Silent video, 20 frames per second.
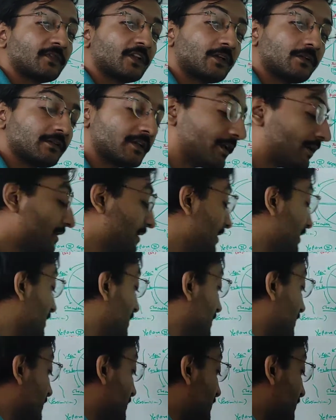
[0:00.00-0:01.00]
Okay.
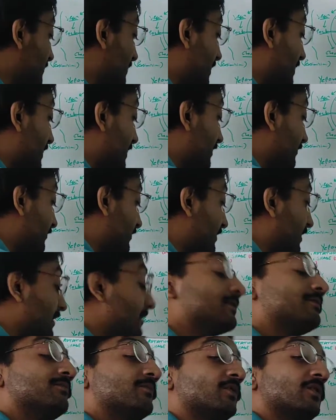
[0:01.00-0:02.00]
Similarly, if it
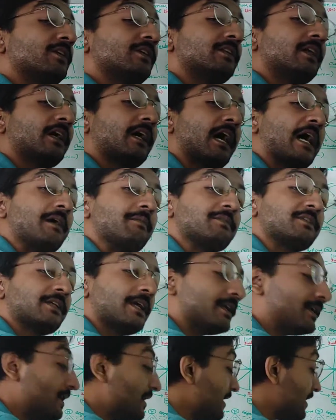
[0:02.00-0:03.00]
is more in the kama
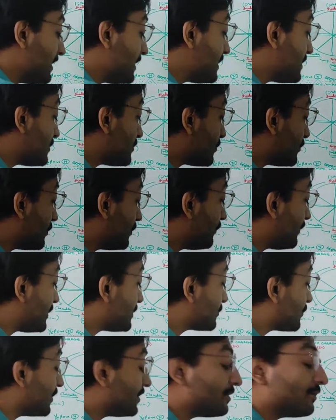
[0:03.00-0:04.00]
side, he is
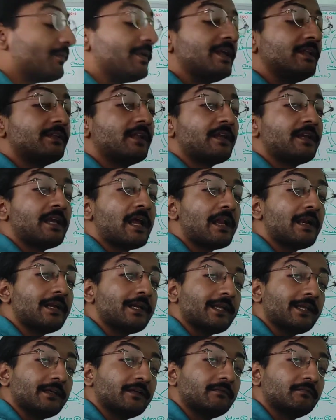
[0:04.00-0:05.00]
always going to be in the
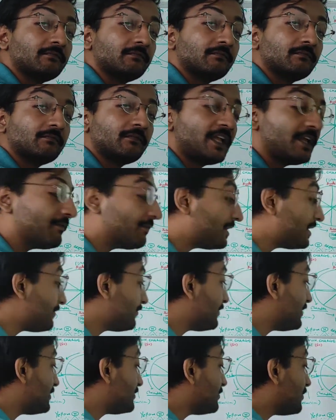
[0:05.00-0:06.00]
reality. Even
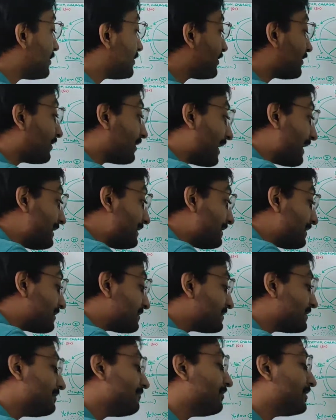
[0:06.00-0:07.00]
if he is not
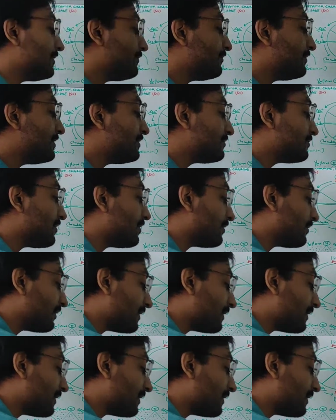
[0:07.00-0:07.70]
righteous, even if he is not